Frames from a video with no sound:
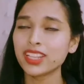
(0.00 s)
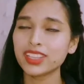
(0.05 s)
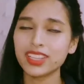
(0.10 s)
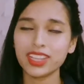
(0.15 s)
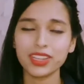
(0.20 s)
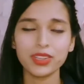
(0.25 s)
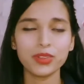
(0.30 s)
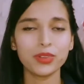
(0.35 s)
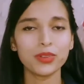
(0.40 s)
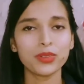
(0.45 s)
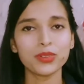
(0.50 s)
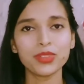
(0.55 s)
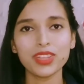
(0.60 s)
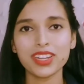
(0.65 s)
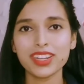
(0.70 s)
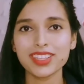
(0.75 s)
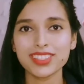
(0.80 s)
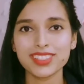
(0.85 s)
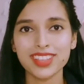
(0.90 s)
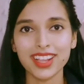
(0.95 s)
then you know
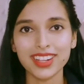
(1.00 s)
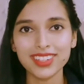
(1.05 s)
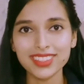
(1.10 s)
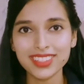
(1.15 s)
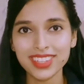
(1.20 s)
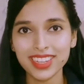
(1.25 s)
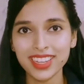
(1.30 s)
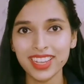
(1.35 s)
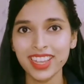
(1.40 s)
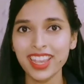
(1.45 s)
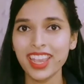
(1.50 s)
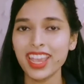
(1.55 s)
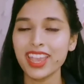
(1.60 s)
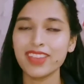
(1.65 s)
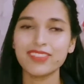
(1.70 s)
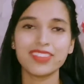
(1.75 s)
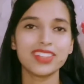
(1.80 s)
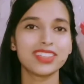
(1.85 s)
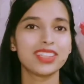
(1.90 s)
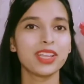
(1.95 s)
the result.
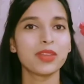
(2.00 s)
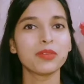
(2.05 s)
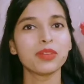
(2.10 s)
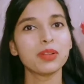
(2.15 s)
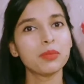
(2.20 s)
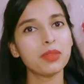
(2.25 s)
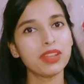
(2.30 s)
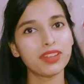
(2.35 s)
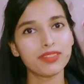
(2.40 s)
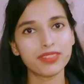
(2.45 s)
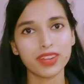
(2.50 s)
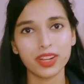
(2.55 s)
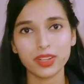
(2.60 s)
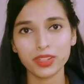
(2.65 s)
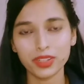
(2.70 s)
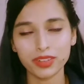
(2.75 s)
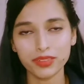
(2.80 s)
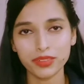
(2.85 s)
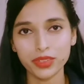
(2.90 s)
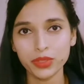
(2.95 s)
everything will be in
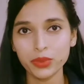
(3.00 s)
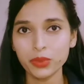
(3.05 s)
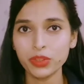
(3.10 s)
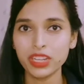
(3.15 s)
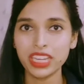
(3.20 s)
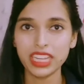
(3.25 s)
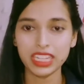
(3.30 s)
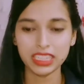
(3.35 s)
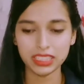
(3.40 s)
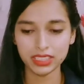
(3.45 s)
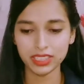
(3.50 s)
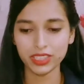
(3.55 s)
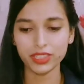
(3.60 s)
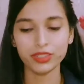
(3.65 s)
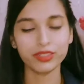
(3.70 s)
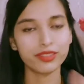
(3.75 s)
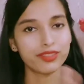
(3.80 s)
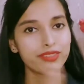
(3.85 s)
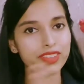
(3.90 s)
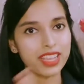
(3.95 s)
front of you. Either
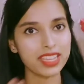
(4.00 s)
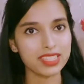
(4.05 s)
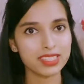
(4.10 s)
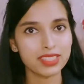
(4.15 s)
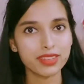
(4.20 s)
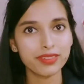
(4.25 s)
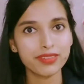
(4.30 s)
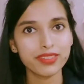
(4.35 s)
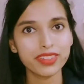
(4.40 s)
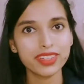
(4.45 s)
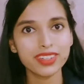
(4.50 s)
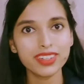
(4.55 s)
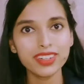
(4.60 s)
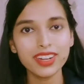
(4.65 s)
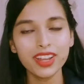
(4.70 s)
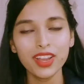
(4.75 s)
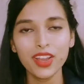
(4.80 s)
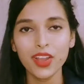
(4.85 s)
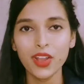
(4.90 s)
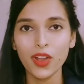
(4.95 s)
you face the
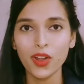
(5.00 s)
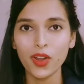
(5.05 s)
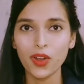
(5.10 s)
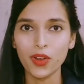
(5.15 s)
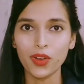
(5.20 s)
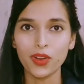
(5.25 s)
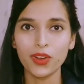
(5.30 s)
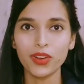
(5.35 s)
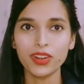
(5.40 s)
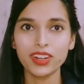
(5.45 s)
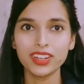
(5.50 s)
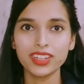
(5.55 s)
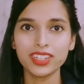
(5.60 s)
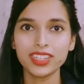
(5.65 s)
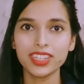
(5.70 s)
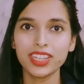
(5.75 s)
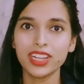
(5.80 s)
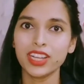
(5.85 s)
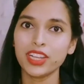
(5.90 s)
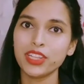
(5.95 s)
fear or
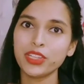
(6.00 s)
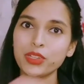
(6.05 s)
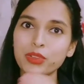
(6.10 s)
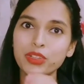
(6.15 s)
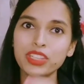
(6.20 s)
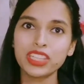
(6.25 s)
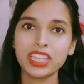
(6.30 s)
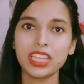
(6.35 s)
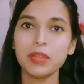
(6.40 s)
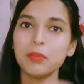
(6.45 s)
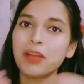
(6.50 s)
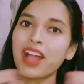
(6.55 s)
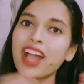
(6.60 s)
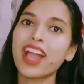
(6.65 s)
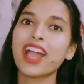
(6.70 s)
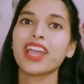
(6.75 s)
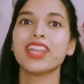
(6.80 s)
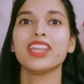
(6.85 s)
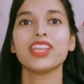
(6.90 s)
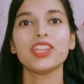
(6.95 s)
you keep
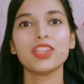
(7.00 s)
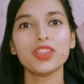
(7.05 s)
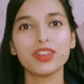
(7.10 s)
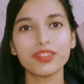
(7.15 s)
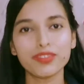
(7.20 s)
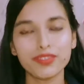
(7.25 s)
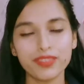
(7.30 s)
hiding your